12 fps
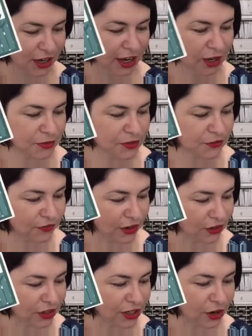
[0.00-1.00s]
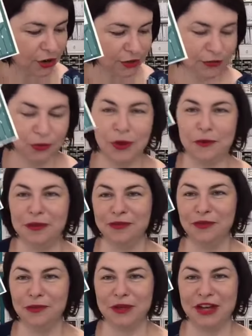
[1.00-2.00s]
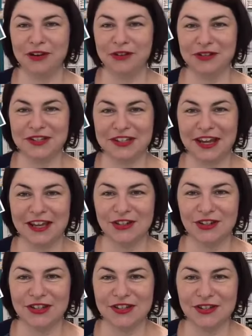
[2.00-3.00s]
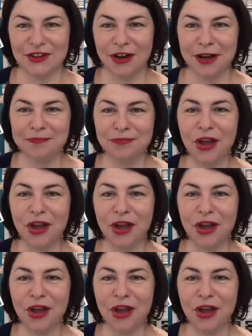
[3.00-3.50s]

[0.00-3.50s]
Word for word: It was very overwhelming for me at on stage this time.